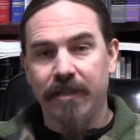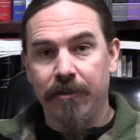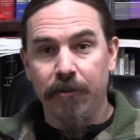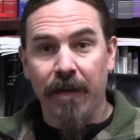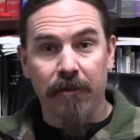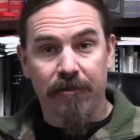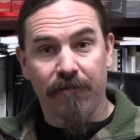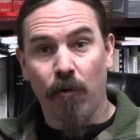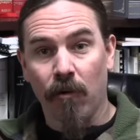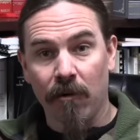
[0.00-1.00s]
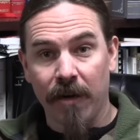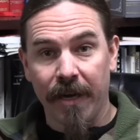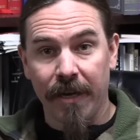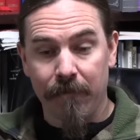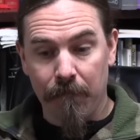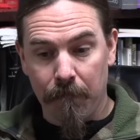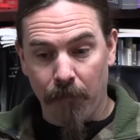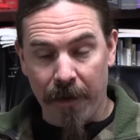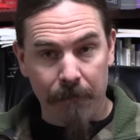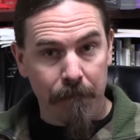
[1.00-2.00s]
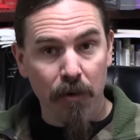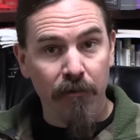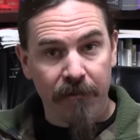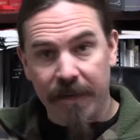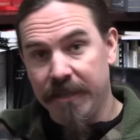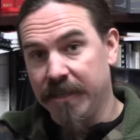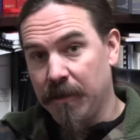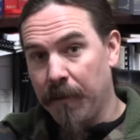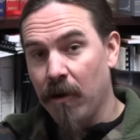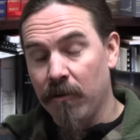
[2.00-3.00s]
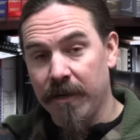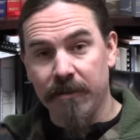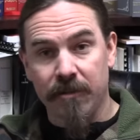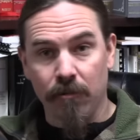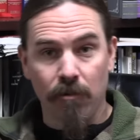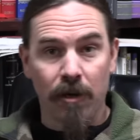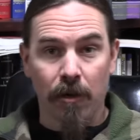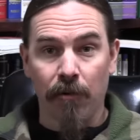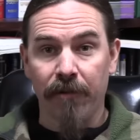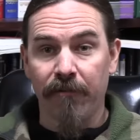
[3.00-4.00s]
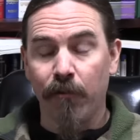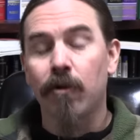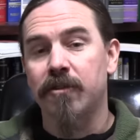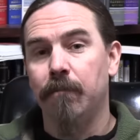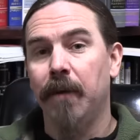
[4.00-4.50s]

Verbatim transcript: and in 2004 it went poof and disappeared and is no longer in force.